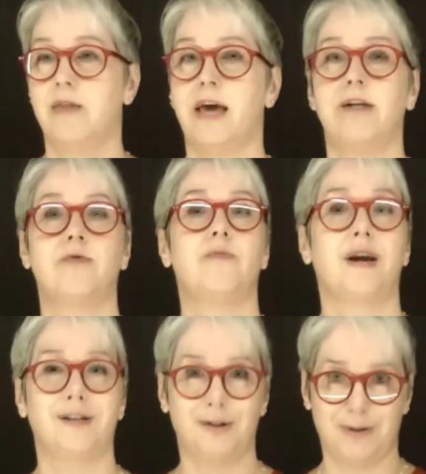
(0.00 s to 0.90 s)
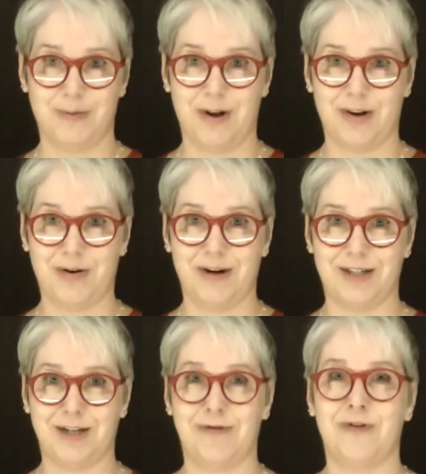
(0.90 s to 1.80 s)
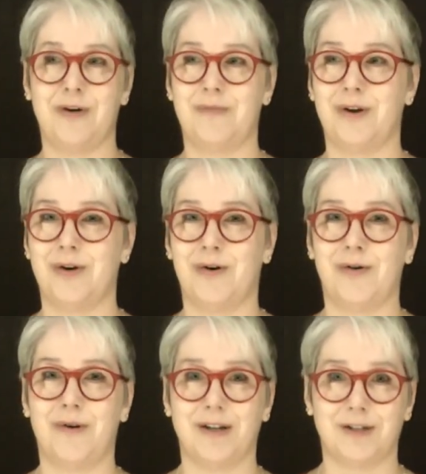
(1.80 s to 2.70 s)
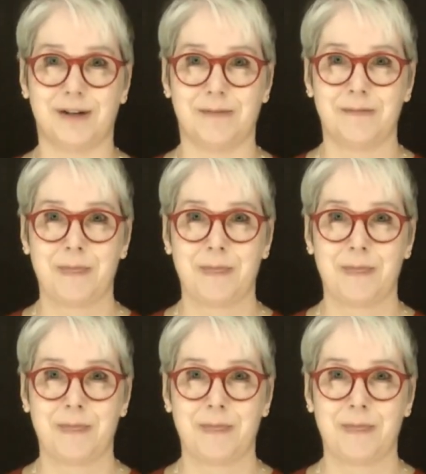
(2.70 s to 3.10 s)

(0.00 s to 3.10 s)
That is way too small a question for your big goal question.